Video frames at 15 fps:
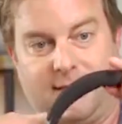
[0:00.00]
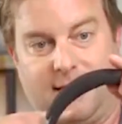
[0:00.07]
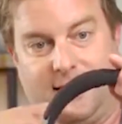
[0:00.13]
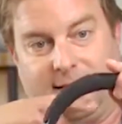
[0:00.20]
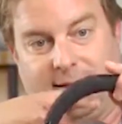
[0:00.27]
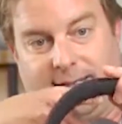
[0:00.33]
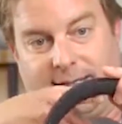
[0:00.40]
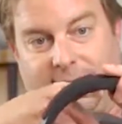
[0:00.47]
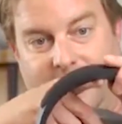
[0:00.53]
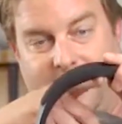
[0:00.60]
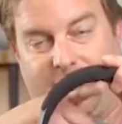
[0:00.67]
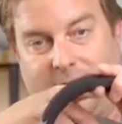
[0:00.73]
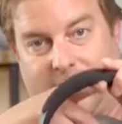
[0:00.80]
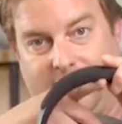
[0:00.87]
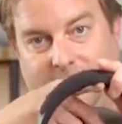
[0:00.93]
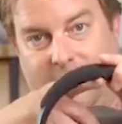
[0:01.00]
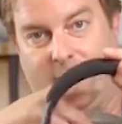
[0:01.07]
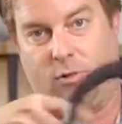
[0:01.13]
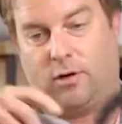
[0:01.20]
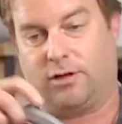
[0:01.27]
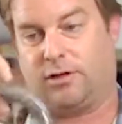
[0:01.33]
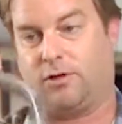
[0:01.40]
is significantly
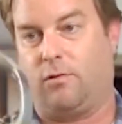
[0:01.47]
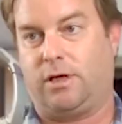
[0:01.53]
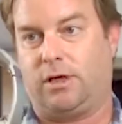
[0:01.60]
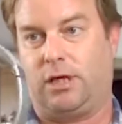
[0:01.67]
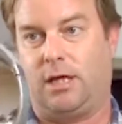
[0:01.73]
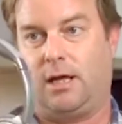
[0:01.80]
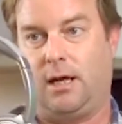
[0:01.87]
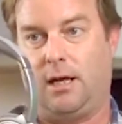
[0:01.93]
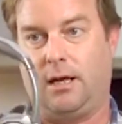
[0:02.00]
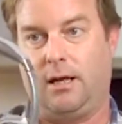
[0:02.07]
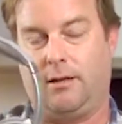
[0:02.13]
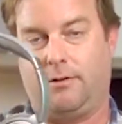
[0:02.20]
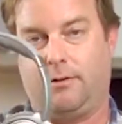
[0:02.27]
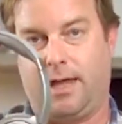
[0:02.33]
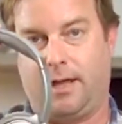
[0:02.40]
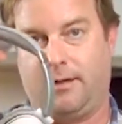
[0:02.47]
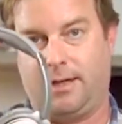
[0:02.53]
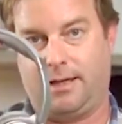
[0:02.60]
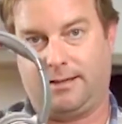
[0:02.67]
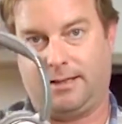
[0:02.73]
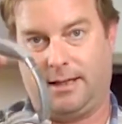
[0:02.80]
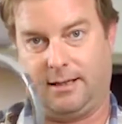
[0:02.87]
more squishy than
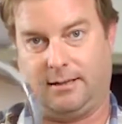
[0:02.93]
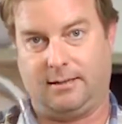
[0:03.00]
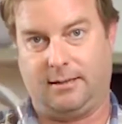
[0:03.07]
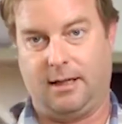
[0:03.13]
this is,